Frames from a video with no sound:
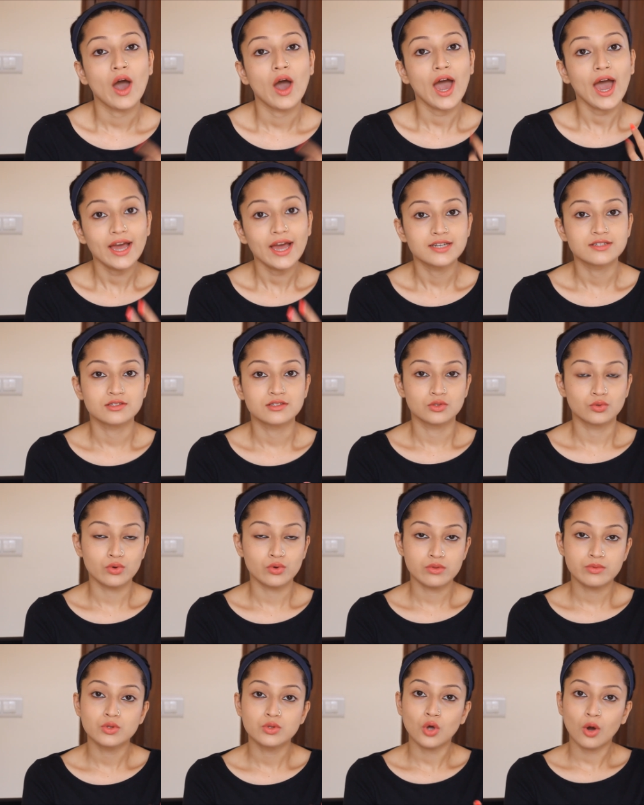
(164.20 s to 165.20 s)
and
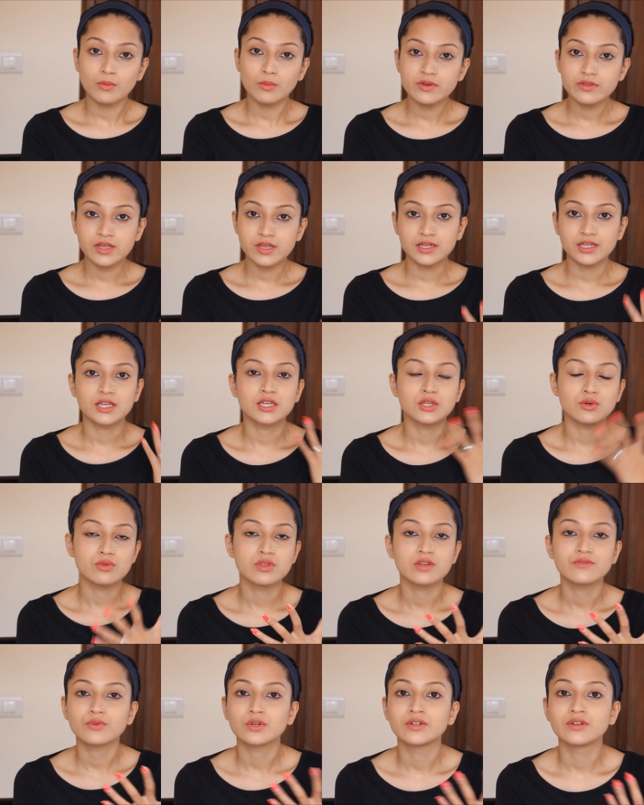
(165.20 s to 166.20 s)
those with normal skin can
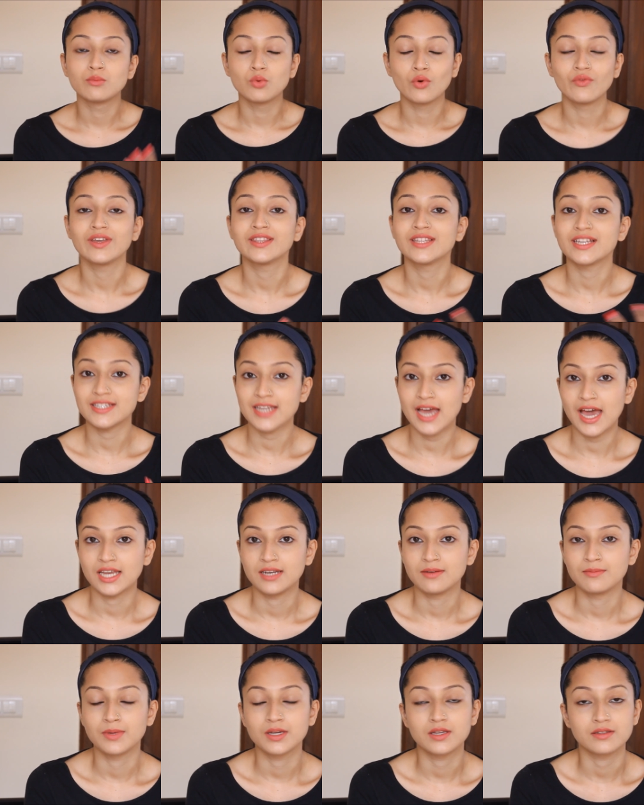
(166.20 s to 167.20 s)
use it for removing the
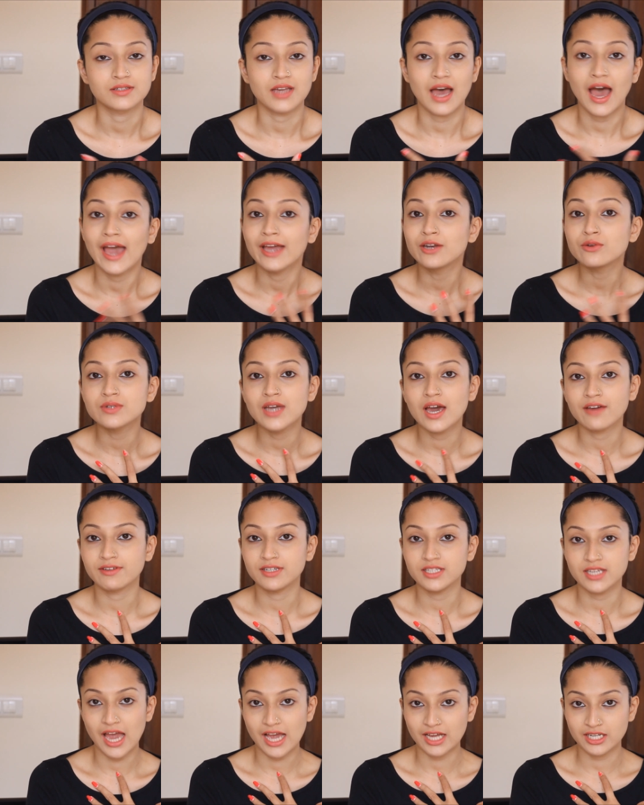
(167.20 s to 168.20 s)
tan because I don't have
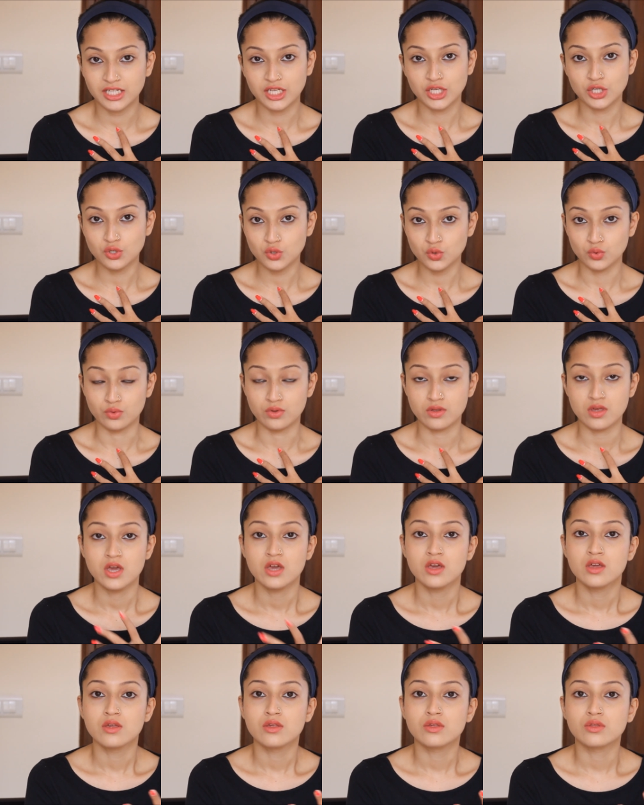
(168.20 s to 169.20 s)
any acne issues
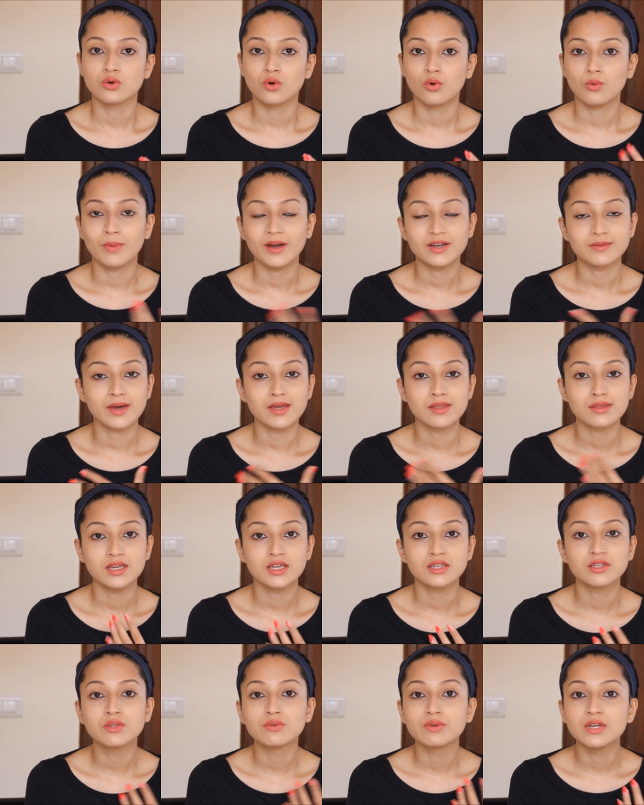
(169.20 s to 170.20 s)
so but my
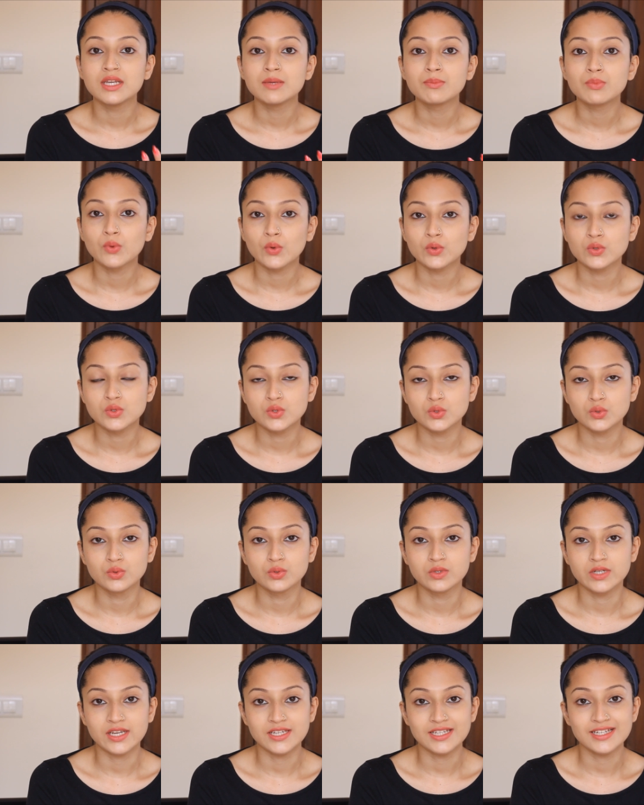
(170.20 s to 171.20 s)
skin is really prone
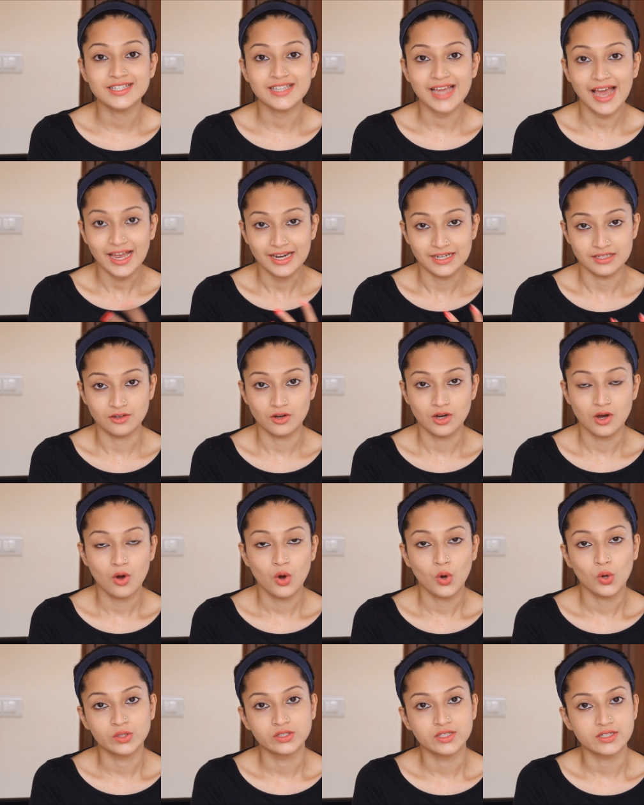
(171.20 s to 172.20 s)
to getting tanned
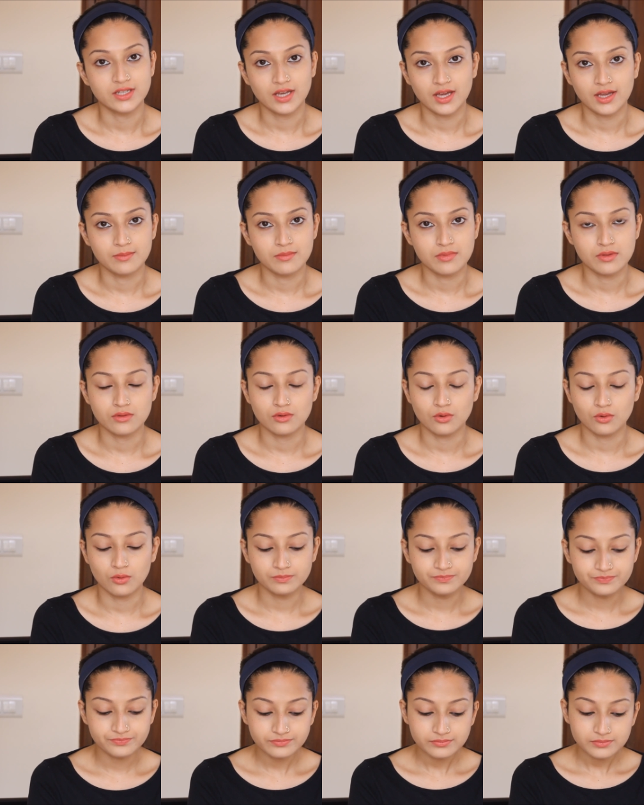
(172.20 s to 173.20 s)
all the time
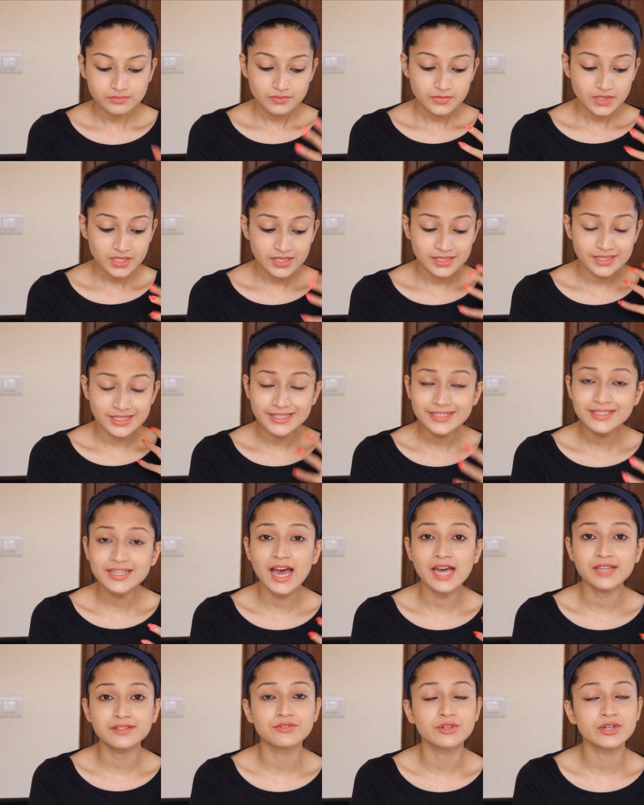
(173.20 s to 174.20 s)
so this
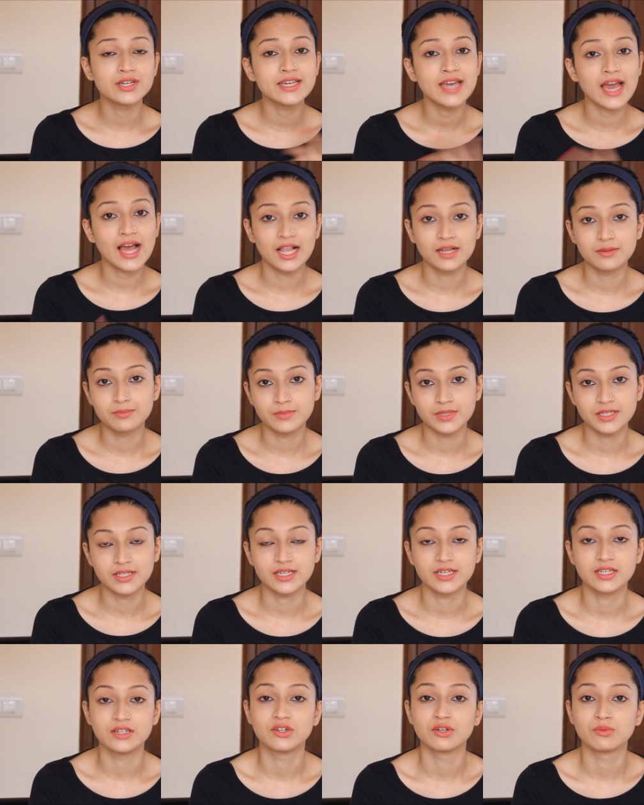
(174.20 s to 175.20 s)
has really helped
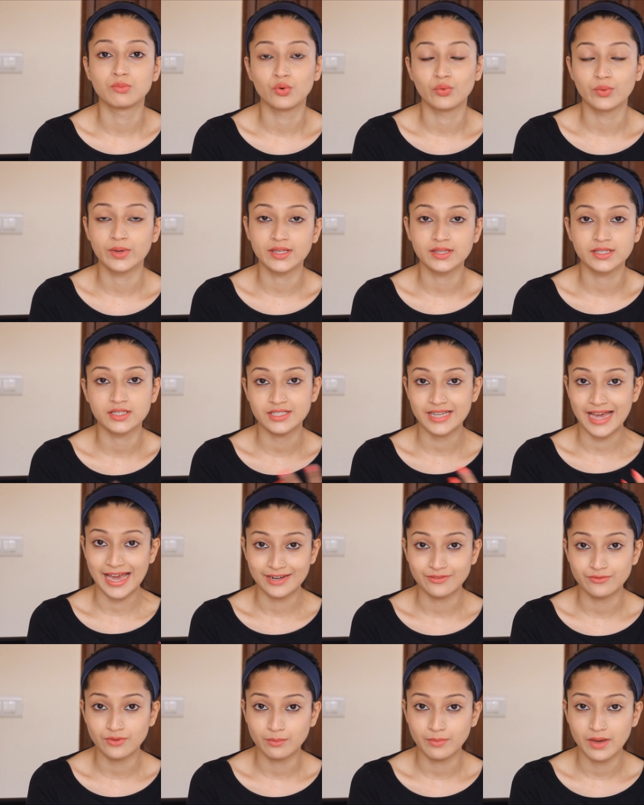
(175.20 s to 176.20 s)
me in removing the
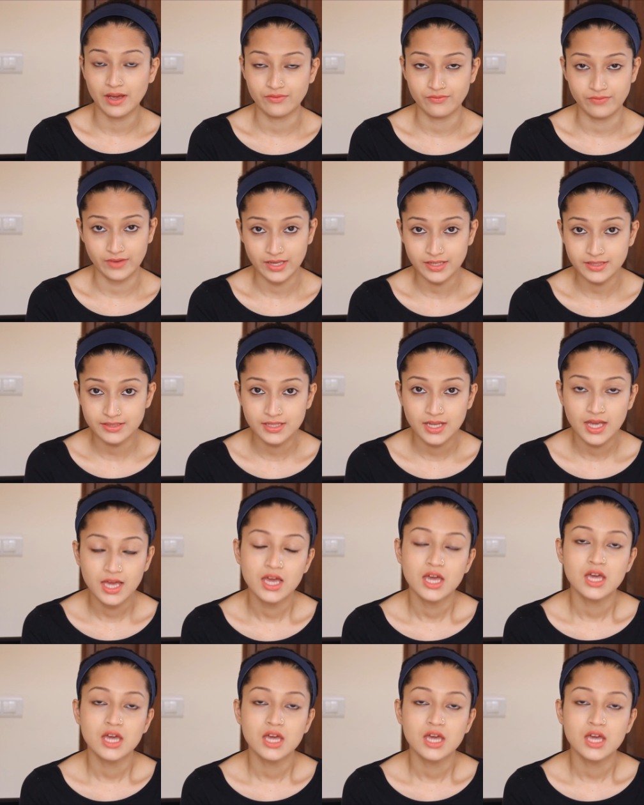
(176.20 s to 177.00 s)
tan from my face